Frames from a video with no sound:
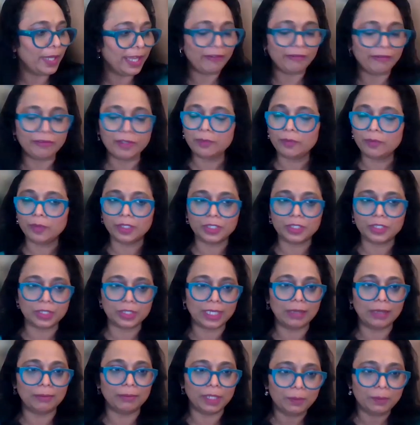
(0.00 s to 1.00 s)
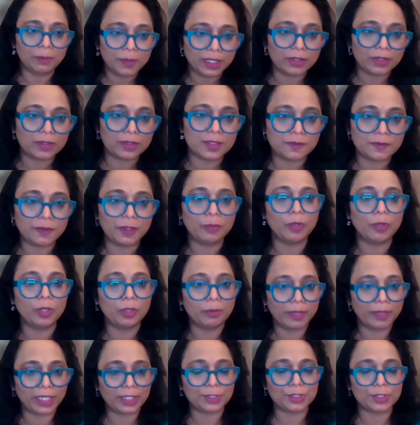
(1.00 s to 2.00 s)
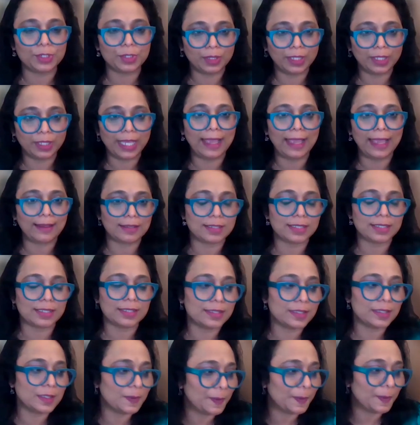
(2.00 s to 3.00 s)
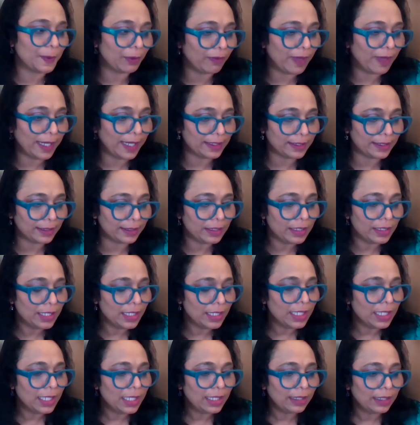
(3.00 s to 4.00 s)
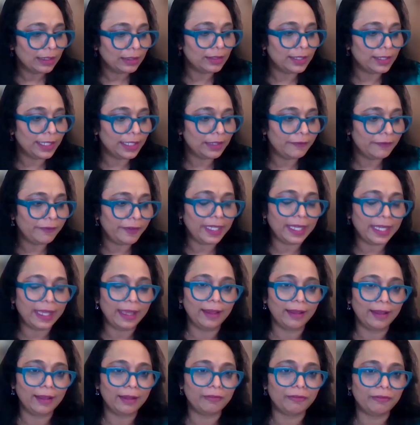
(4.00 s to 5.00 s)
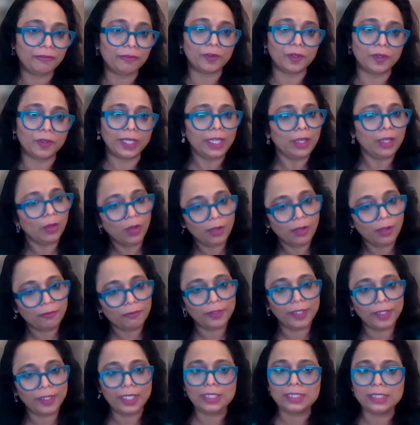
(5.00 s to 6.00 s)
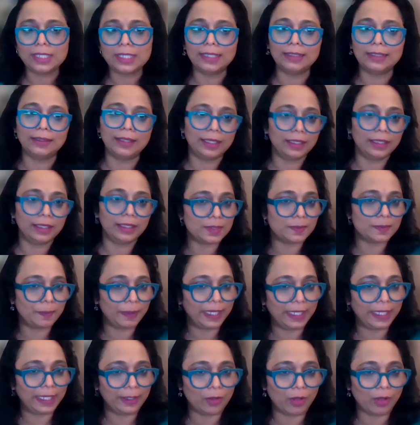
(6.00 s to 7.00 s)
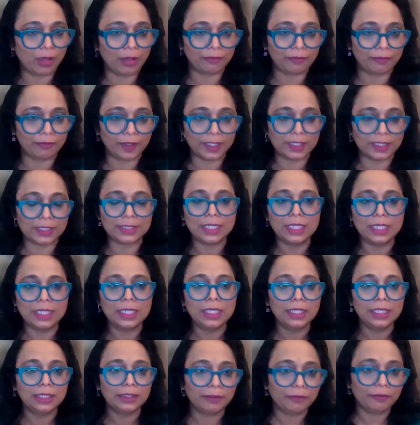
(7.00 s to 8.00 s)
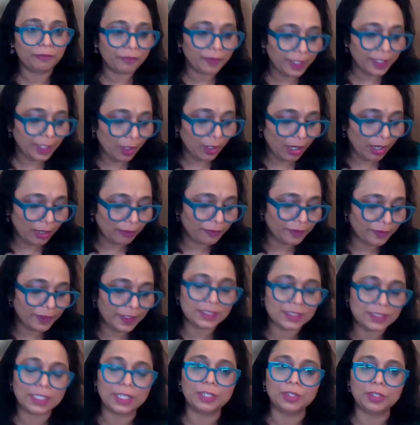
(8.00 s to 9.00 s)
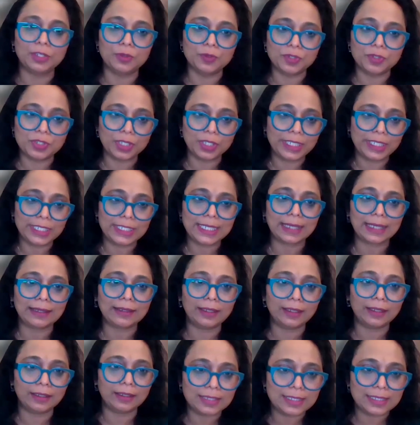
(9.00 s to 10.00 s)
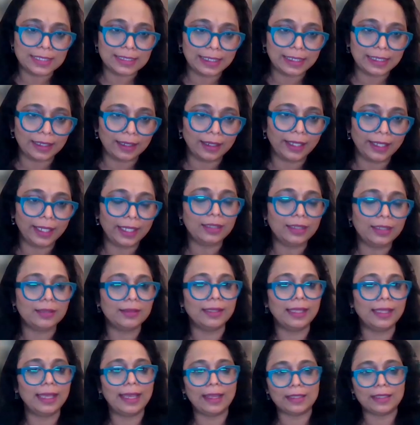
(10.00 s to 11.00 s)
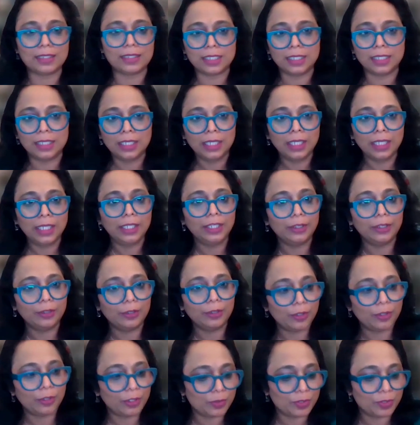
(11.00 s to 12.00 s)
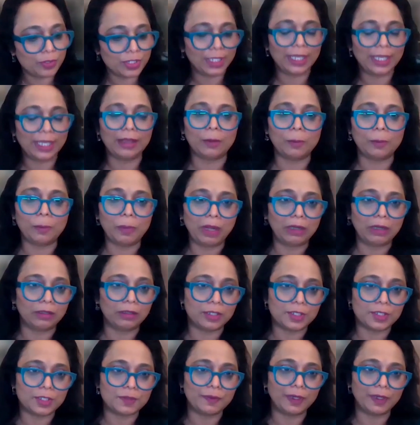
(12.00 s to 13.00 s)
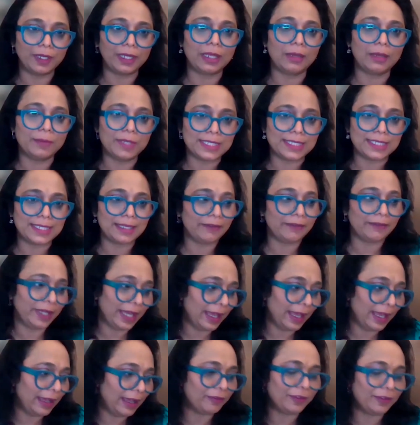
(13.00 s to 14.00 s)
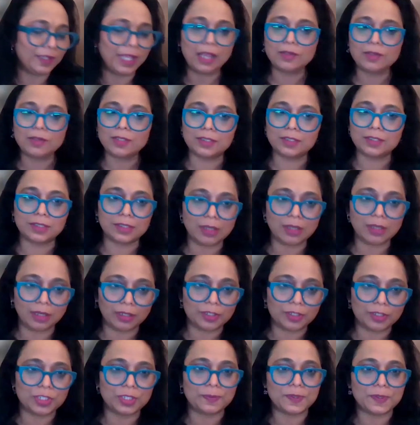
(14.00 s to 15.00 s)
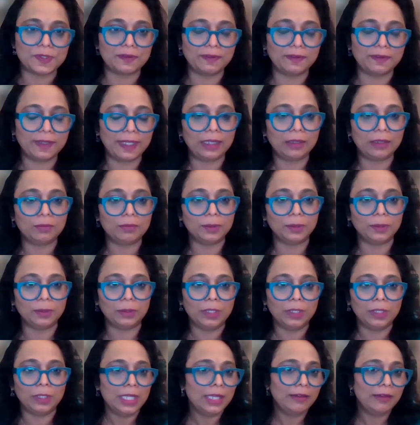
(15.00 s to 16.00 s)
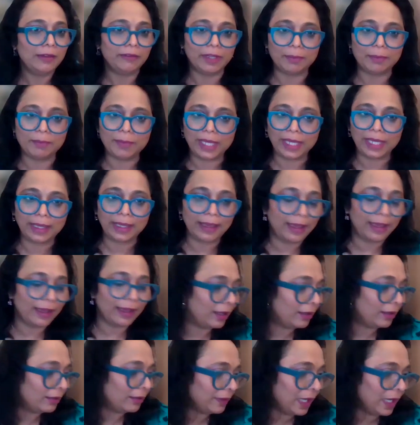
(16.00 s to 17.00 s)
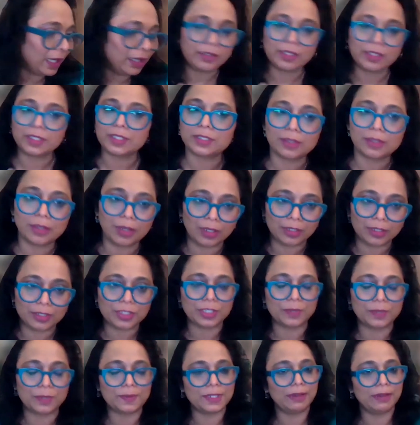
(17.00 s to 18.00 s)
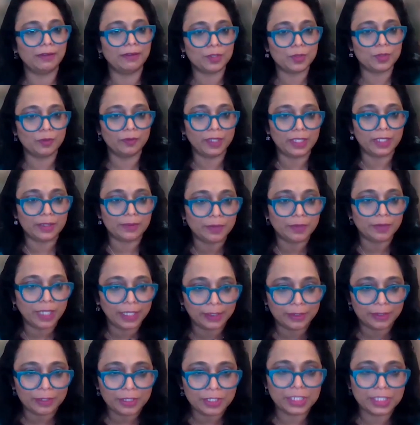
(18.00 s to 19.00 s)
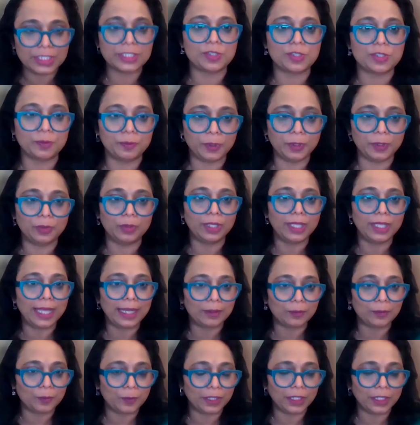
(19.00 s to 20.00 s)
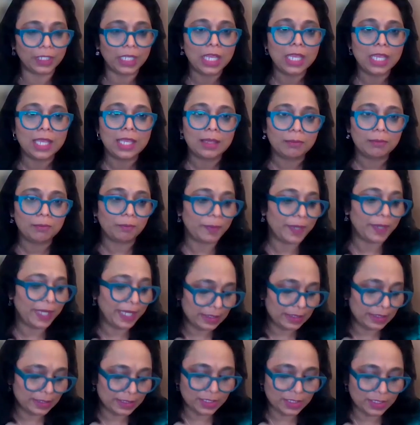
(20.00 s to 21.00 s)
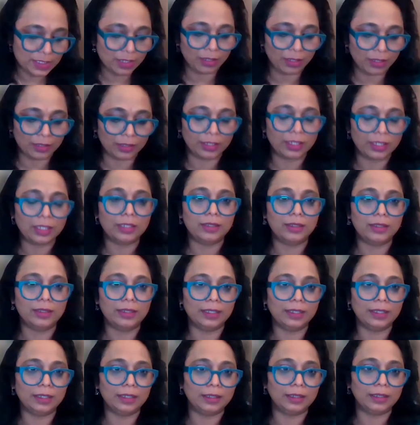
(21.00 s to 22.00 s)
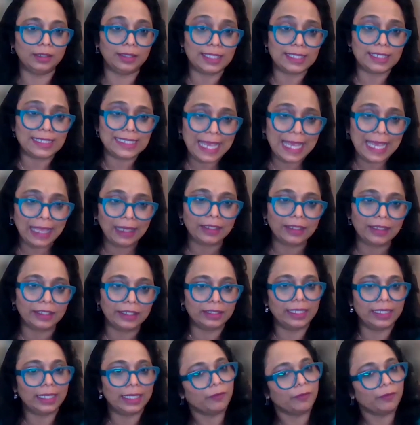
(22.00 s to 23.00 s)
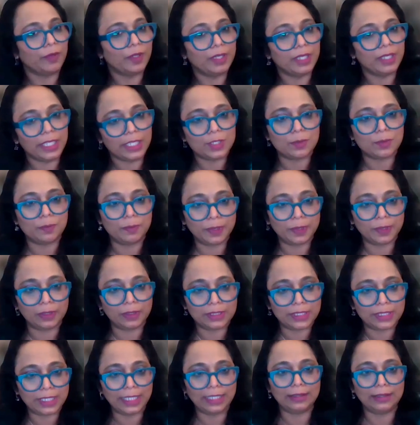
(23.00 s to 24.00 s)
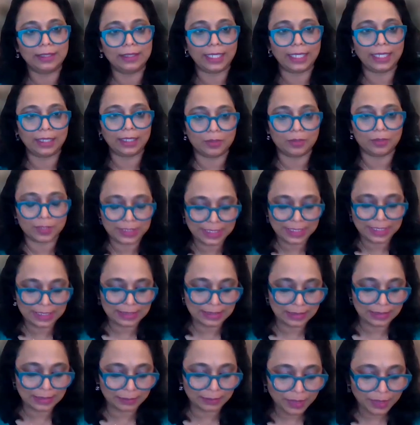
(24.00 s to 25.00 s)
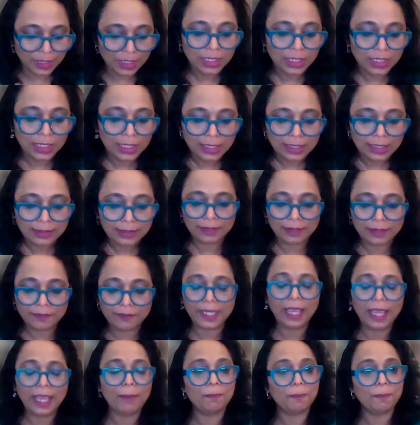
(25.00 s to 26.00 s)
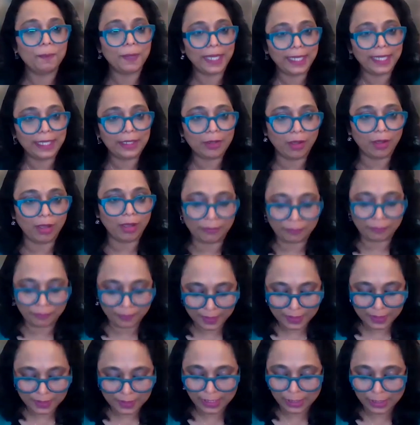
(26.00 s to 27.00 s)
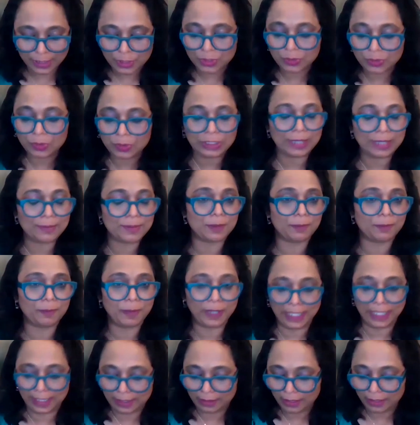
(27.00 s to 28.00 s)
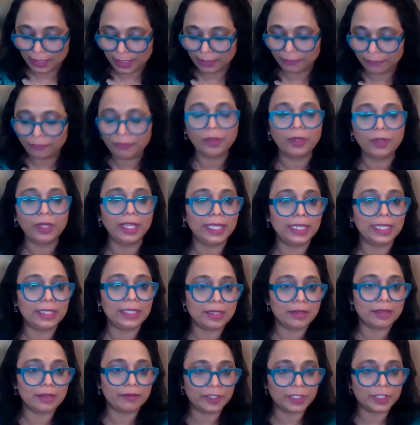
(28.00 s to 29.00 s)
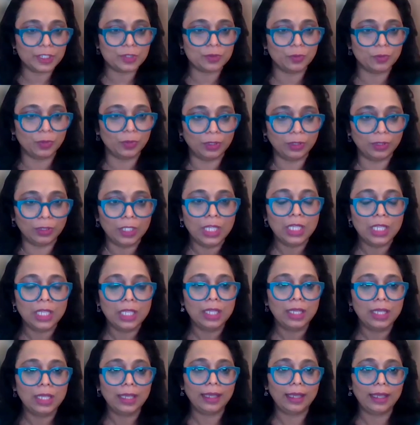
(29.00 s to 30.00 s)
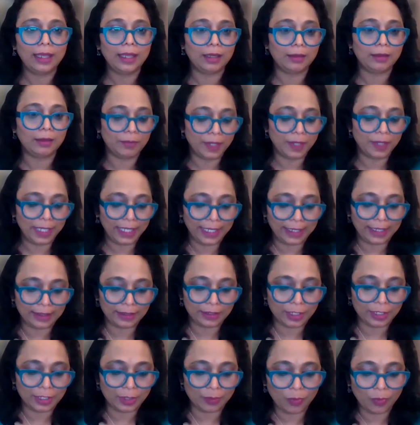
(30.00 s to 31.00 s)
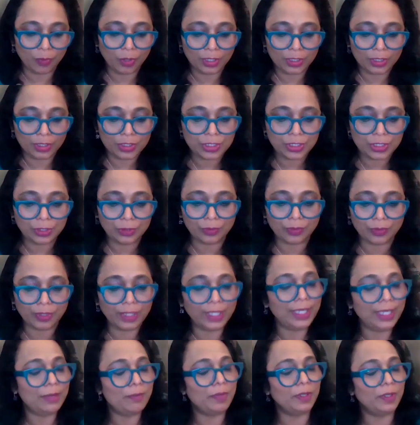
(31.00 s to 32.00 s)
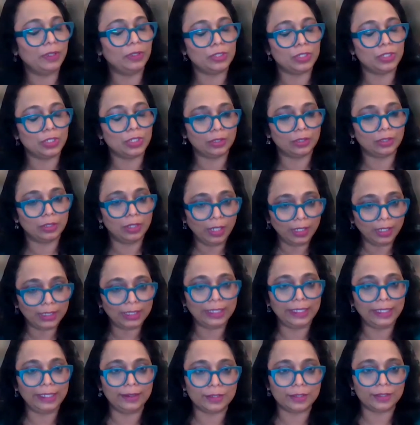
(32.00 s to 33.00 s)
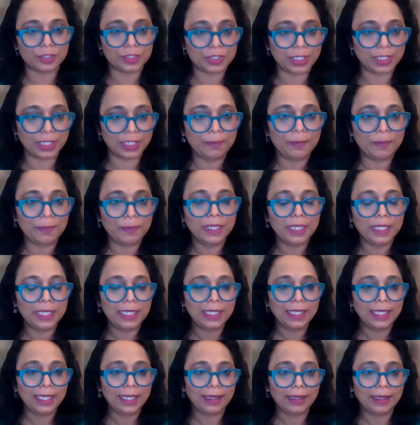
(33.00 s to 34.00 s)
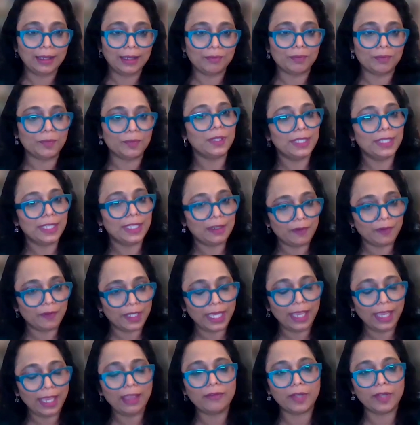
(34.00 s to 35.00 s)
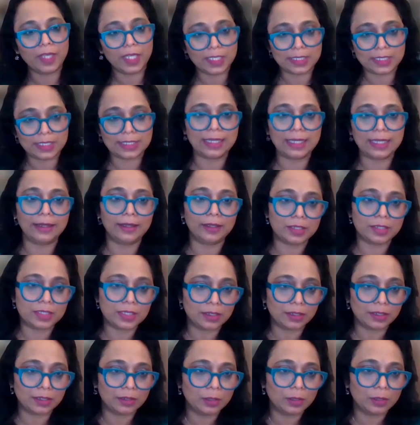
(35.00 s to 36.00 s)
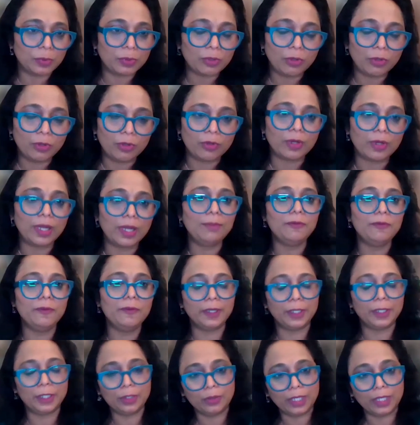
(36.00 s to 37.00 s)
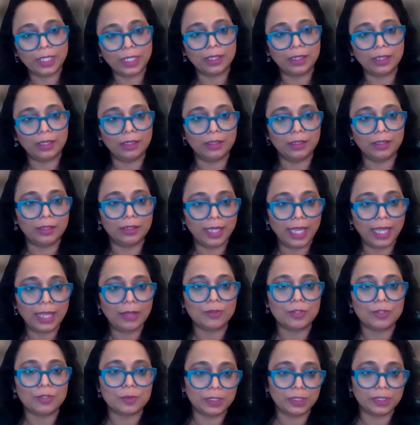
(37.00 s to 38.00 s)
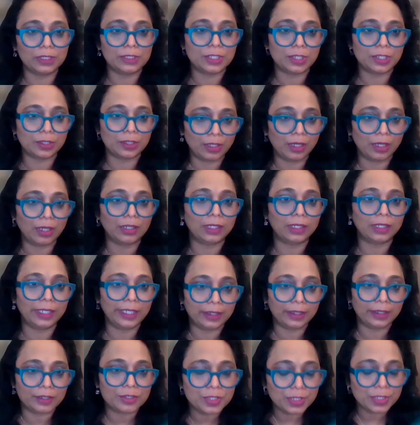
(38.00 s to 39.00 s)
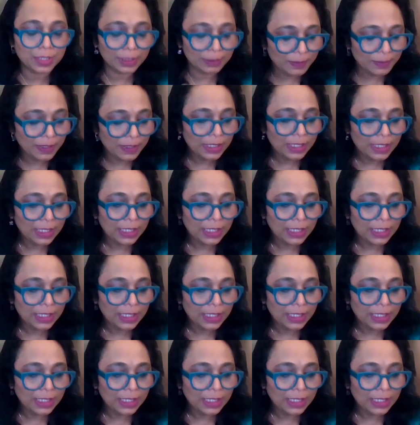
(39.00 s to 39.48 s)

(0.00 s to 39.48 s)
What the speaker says: everyone to come in, because we want to make sure the access is provided. Then we have free offerings, and then is paid offerings. The free offerings are usually technical skilling that, usually our partners will come and say, we have 1,000 scholarships available. We may have 100 scholarships. So we kind of distribute that one based on the talent that we need to build in the ecosystem. Then we have paid offerings. There are two types of paid. If you're an individual and you want to really build your thought leadership, then we have an insider circle program where you can learn how to build your thought leadership